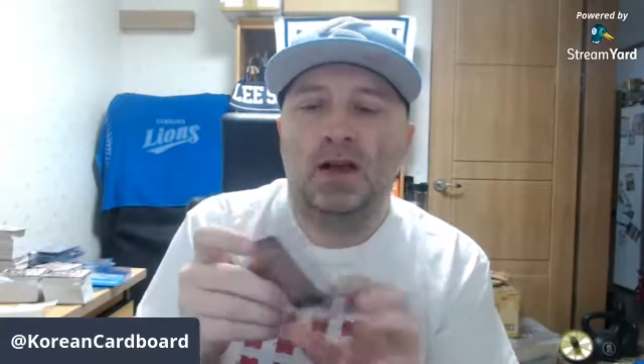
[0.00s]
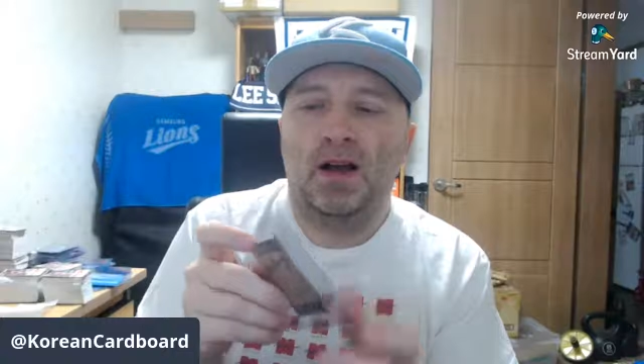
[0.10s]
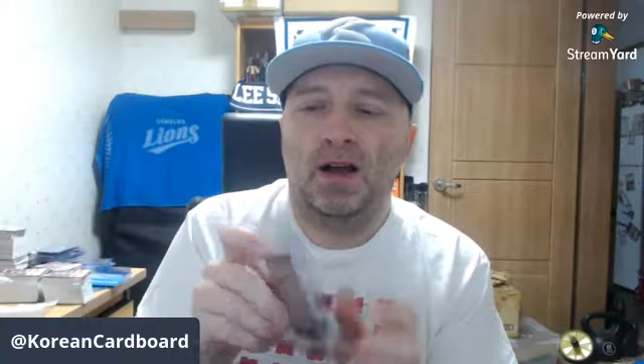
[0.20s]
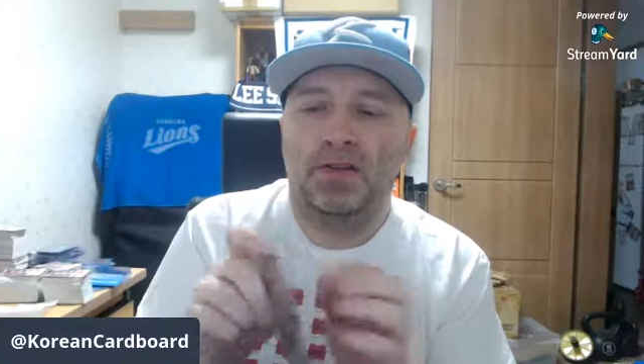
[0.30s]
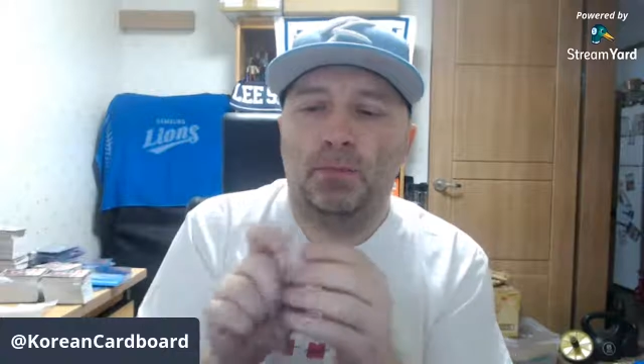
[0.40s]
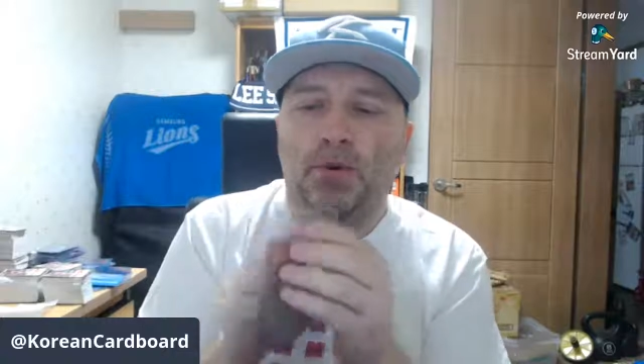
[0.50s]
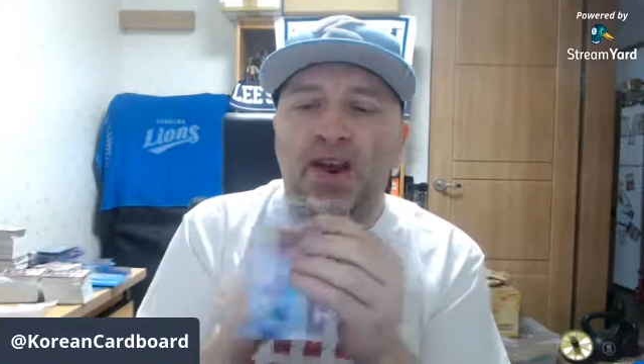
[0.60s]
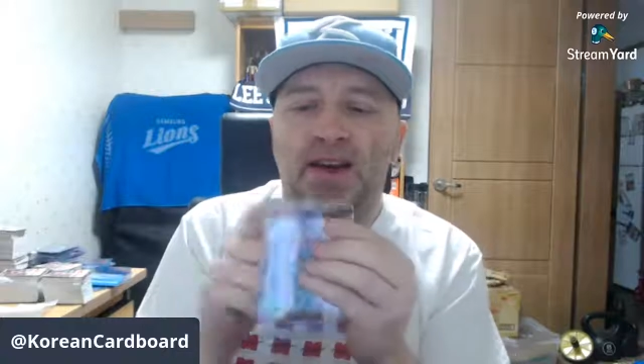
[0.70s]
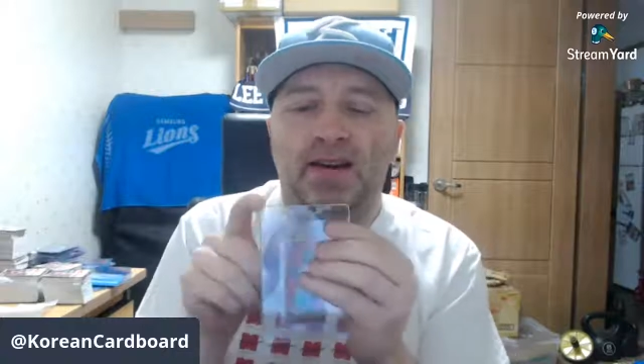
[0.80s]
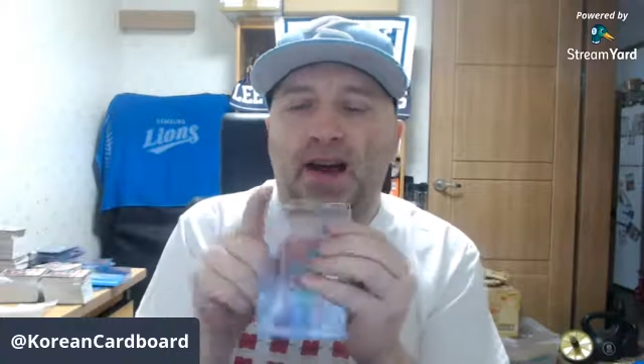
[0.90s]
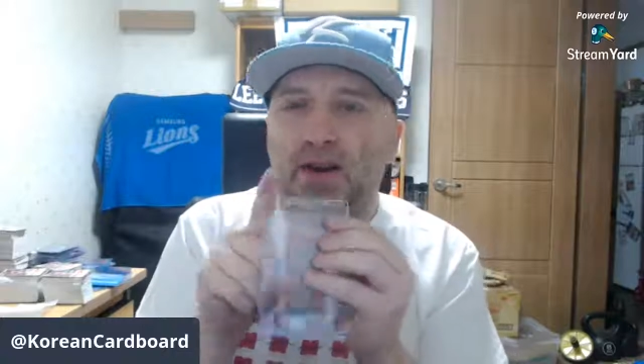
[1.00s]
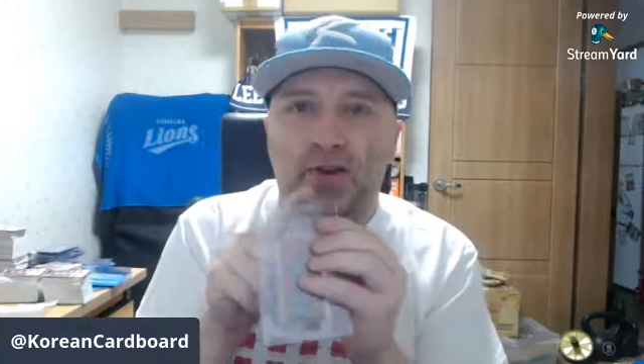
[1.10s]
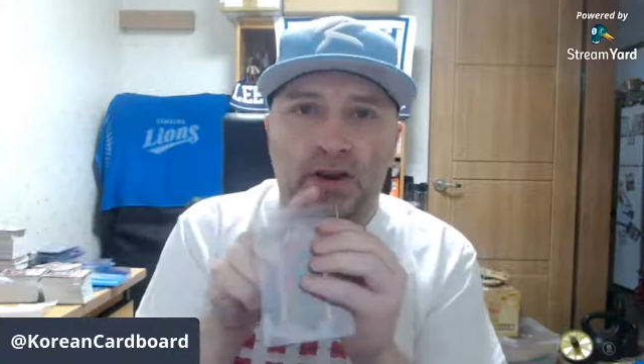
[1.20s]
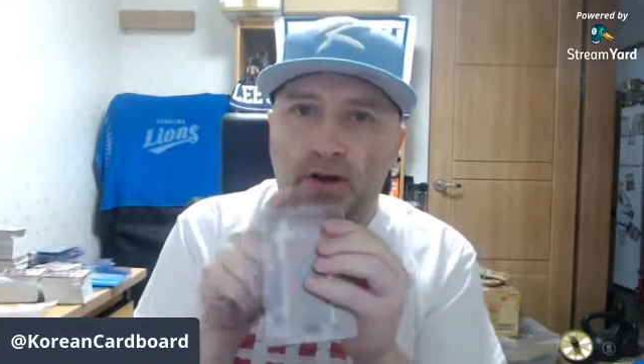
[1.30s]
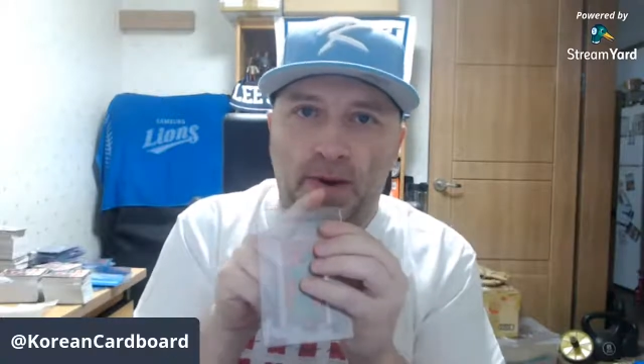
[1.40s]
The brand, I
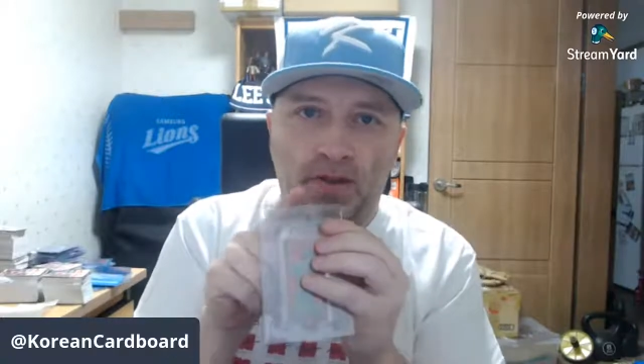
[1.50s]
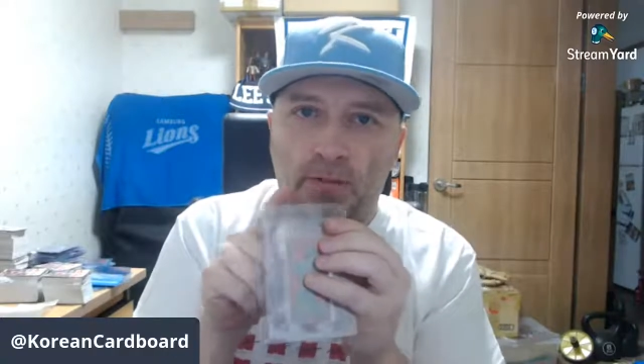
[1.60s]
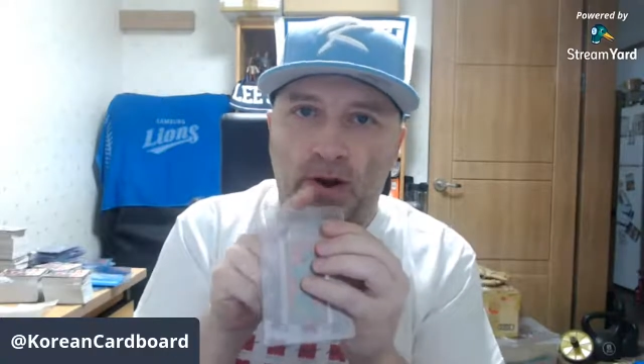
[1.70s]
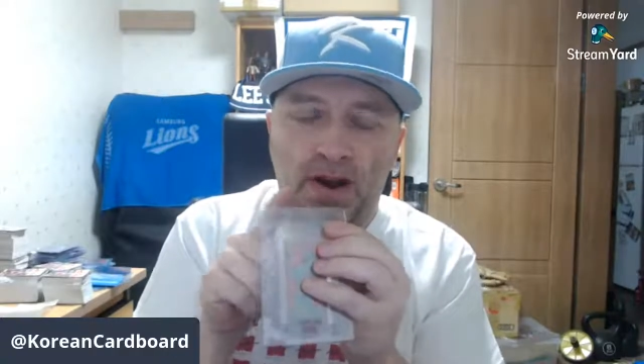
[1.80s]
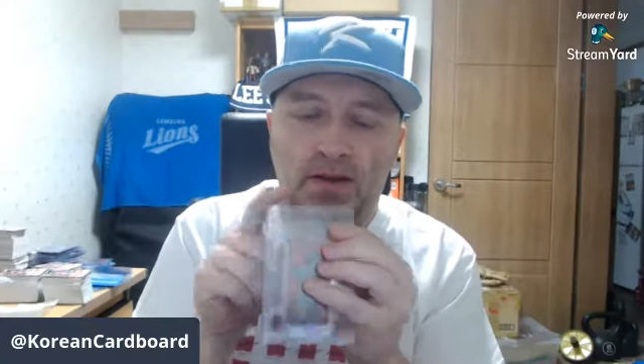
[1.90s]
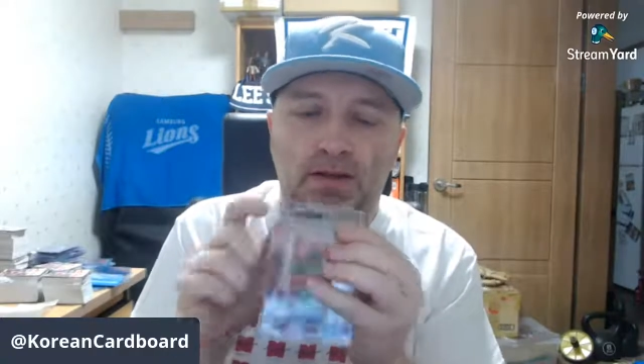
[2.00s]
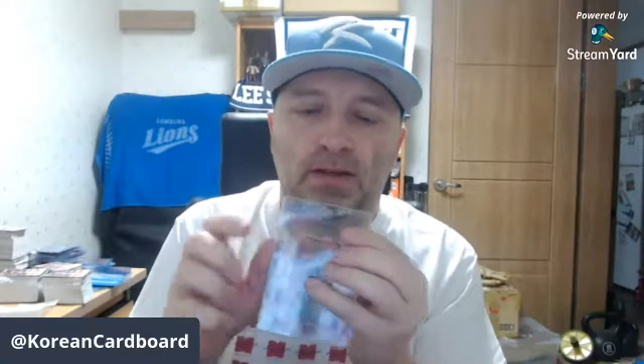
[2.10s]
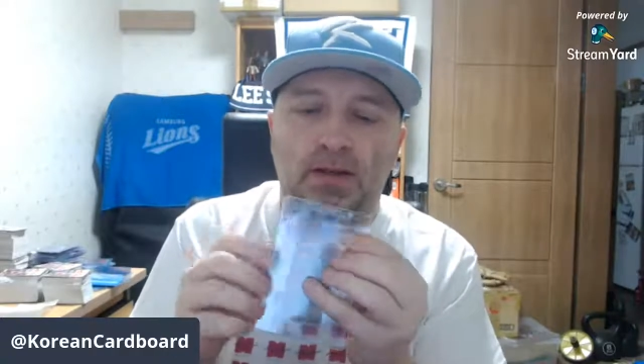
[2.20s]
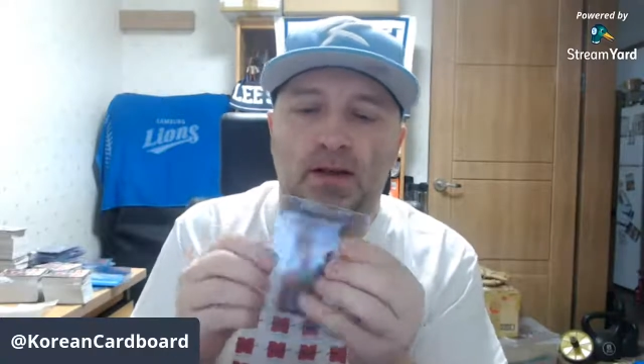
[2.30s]
don't care about the brands.